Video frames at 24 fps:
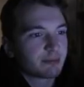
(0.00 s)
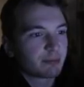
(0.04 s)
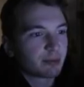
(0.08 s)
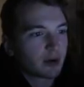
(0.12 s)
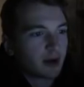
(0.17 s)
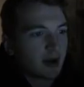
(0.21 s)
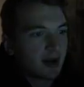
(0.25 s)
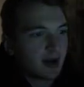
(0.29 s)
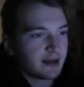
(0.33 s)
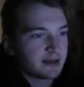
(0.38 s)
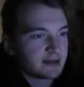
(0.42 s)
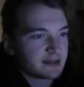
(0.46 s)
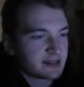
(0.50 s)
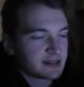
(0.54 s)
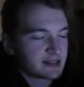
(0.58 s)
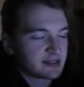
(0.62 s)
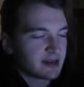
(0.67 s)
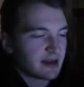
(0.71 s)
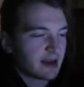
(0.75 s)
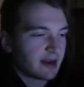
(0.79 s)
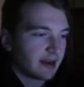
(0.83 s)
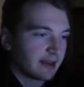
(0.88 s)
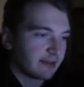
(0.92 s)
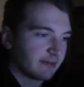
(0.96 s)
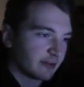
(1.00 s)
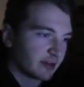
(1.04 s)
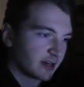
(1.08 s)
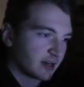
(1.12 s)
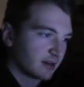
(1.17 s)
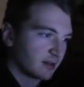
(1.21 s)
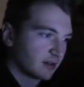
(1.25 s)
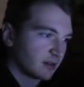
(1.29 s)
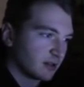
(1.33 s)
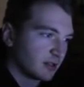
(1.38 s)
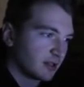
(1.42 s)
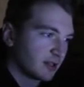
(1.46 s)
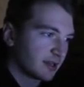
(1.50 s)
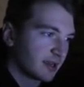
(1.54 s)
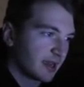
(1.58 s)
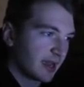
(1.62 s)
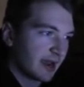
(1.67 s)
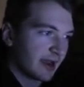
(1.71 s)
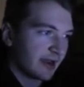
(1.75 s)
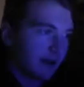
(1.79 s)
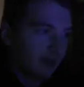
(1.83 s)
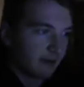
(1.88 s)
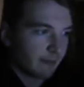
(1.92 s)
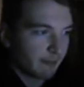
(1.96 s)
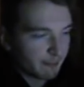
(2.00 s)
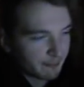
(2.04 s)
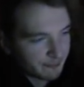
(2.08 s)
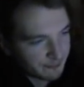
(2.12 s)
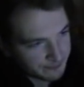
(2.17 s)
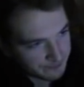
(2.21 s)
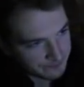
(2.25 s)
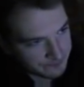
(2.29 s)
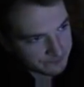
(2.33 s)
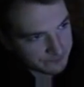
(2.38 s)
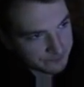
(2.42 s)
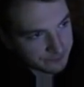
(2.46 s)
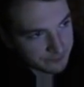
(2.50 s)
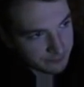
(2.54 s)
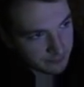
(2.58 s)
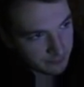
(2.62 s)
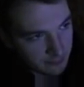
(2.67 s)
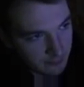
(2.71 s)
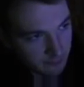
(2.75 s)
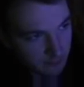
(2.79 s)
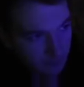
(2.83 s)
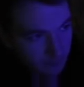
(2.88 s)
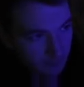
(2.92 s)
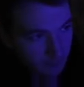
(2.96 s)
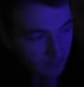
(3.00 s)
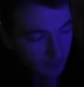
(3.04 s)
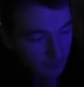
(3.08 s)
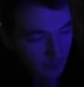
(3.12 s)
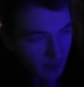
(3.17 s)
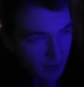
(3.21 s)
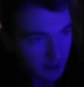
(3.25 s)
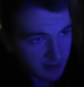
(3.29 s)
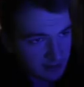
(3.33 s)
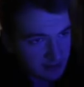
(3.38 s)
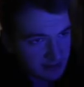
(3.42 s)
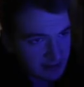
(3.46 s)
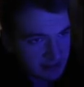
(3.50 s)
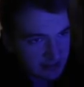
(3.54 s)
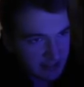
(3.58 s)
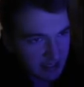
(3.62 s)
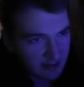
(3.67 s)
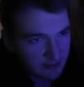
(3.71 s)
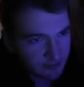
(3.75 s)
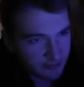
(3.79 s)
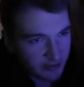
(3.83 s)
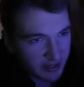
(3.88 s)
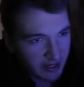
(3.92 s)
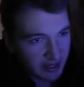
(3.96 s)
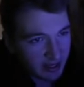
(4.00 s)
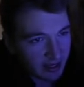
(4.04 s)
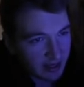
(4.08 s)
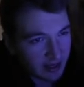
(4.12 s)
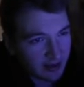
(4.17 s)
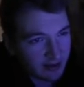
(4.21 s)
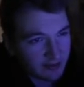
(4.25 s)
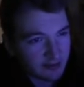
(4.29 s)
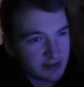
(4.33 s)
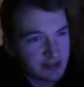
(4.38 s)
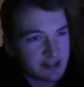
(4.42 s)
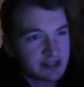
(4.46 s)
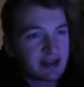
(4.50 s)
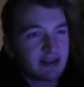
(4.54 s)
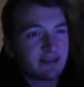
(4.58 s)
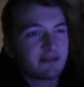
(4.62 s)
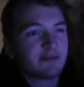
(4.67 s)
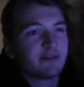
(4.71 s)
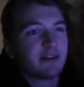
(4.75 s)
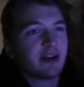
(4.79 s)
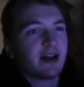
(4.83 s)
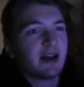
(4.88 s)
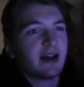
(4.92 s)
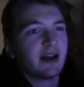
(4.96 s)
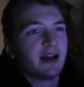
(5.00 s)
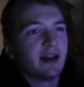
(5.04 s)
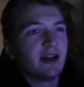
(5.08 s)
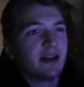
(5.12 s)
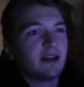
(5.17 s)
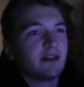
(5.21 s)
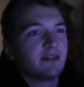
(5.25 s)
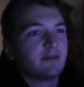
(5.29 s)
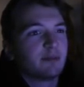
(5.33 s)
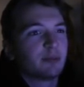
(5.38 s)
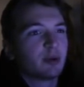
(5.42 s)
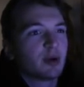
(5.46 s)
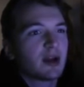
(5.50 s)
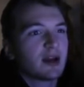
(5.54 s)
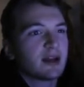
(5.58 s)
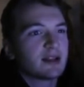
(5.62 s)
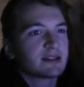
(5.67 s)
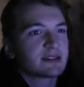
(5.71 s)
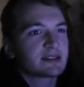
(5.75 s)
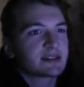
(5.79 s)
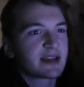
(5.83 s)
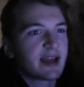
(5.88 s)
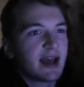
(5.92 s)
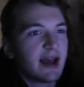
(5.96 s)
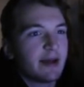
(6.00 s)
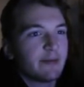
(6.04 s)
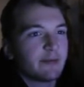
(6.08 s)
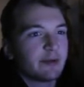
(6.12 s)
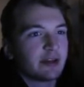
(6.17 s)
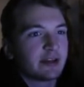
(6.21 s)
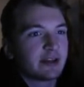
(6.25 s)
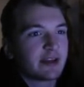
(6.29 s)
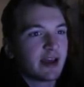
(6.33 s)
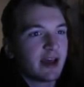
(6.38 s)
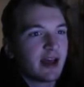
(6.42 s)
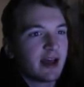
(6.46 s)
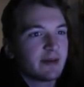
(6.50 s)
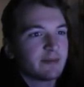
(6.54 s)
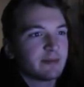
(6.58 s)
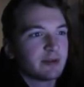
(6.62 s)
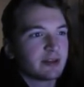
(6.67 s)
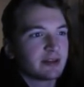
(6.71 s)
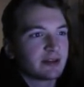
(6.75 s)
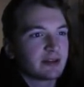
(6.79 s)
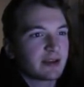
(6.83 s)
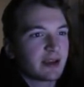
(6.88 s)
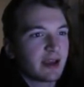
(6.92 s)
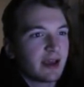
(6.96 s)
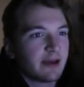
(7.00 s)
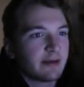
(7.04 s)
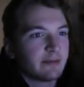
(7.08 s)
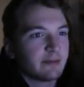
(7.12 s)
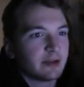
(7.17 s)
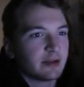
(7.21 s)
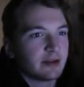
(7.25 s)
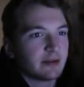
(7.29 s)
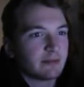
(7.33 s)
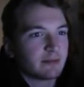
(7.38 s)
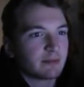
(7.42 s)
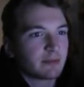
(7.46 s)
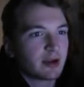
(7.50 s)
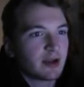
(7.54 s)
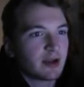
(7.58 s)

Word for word: of bronze is not even gonna look at it. Set five, set five. Bronze, common, common, common,